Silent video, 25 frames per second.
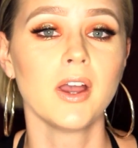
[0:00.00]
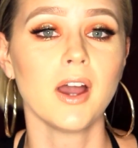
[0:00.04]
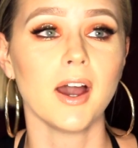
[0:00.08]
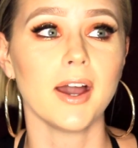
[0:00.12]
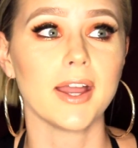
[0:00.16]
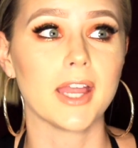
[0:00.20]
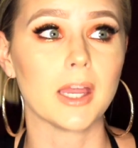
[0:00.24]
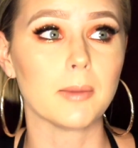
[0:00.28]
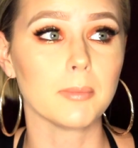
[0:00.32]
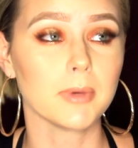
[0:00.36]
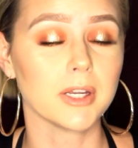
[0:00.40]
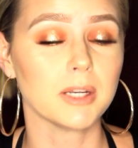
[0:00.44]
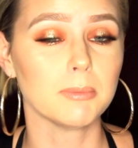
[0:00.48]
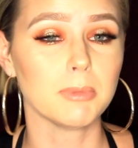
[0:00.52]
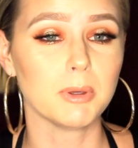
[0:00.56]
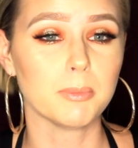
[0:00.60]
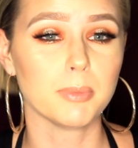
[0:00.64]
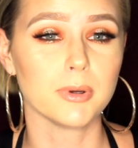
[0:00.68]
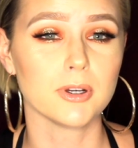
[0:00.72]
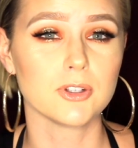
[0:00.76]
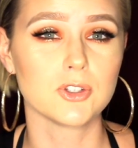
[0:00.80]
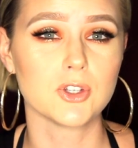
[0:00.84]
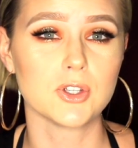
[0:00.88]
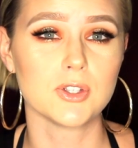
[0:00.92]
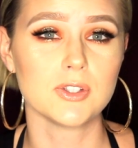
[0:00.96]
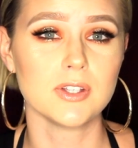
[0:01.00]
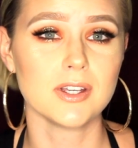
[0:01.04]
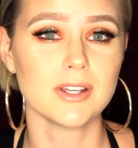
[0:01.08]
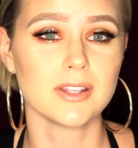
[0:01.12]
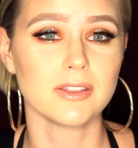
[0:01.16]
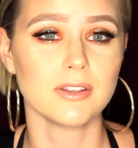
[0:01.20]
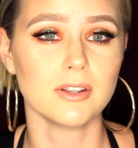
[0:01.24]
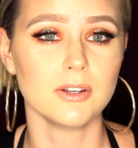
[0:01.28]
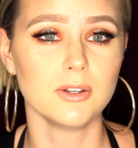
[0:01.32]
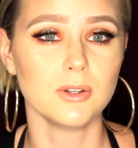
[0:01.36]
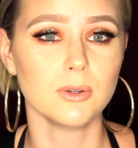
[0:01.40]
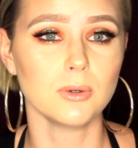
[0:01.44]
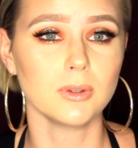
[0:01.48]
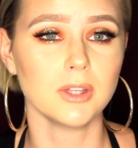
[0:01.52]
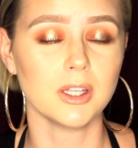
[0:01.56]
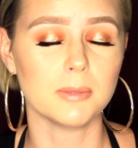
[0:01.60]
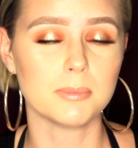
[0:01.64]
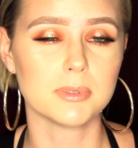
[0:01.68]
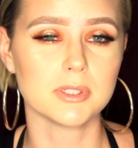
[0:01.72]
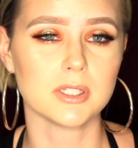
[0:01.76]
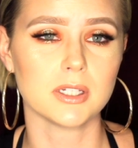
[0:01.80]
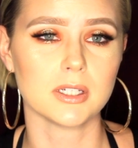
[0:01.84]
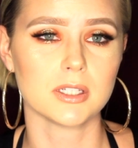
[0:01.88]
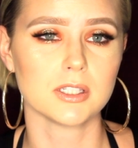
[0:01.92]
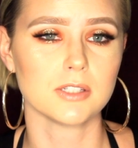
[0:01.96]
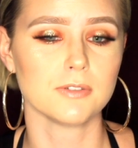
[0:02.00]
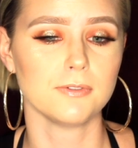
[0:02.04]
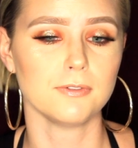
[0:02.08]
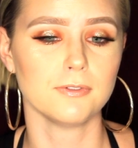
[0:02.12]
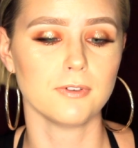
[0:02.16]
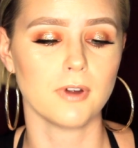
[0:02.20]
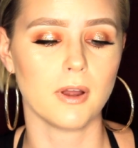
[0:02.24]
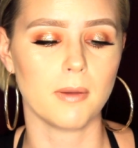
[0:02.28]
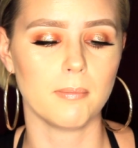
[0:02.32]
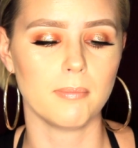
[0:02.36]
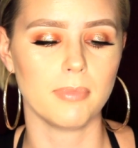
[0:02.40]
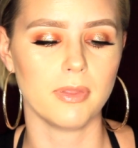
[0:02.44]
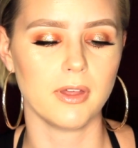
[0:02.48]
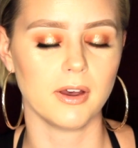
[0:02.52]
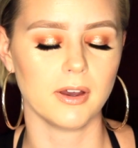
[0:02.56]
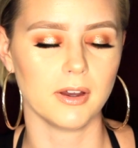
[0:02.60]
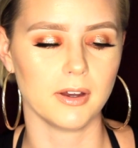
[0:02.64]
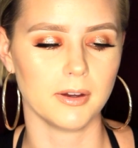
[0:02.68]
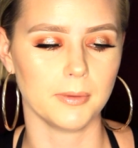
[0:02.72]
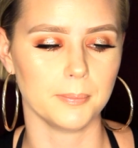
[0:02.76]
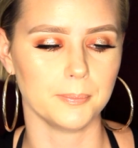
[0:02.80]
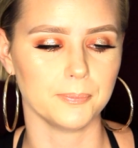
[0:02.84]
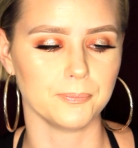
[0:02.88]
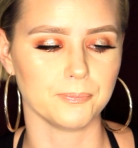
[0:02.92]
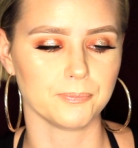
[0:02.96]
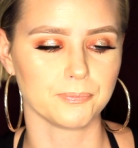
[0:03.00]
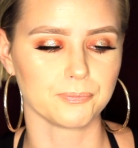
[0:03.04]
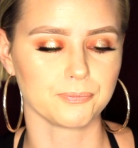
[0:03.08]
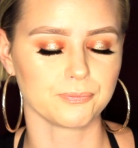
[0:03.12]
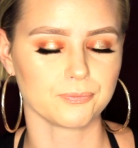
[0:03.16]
I am going to be purchasing the nude lipsticks from the